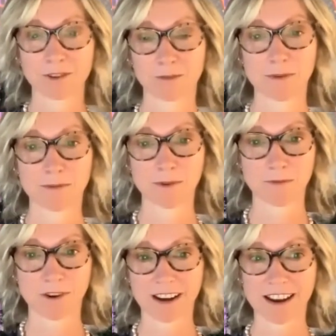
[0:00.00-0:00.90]
most people
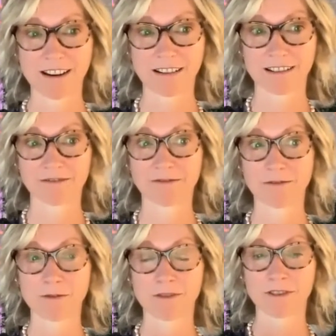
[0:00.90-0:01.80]
work here
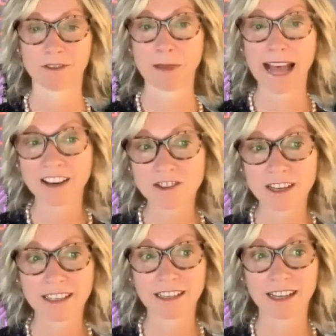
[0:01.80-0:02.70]
for the
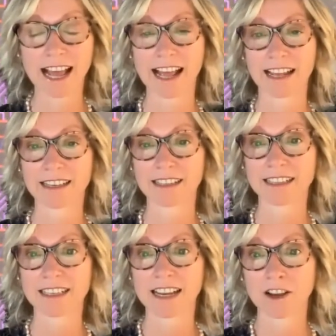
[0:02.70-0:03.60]
passion and
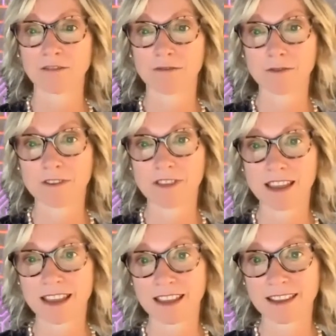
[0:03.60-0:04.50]
for
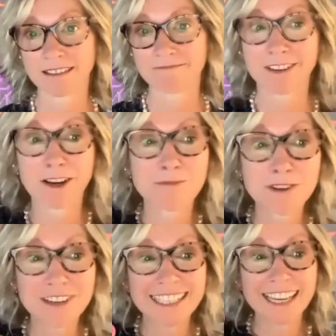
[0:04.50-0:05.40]
the
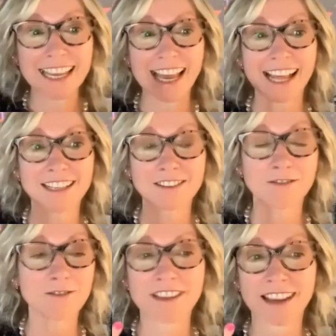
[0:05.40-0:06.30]
community and
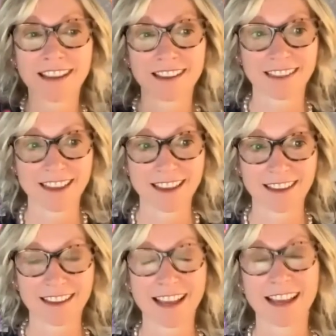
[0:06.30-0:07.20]
for the
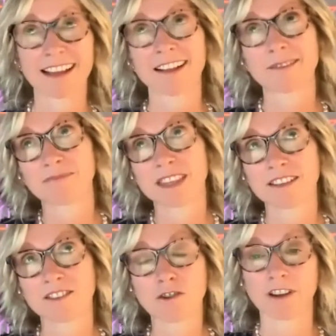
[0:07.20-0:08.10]
the
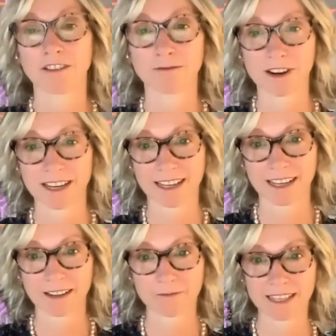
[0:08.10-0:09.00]
the joy of
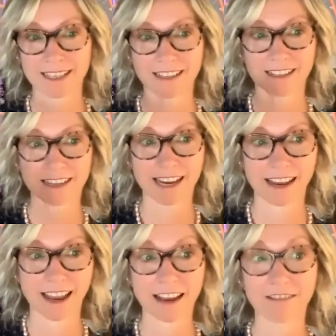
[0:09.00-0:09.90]
working with such
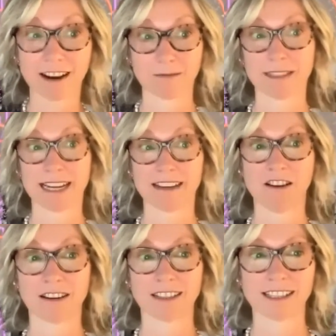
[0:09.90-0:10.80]
incredible
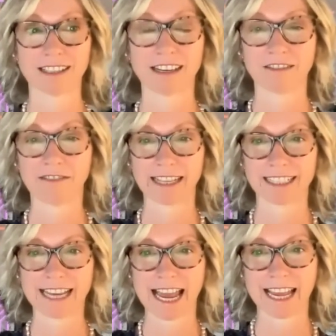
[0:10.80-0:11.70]
technologists and
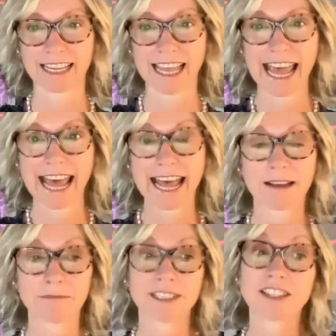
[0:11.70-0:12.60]
advanced tech.
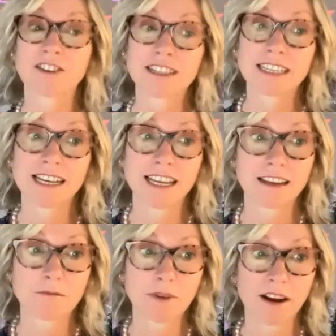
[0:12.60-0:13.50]
Um, certainly
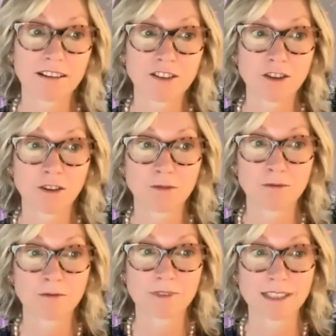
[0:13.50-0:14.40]
compared
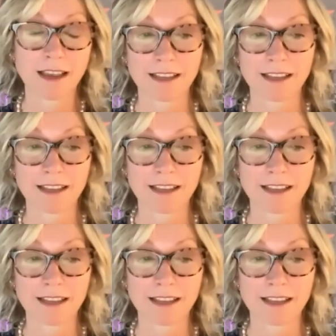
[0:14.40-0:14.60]
to,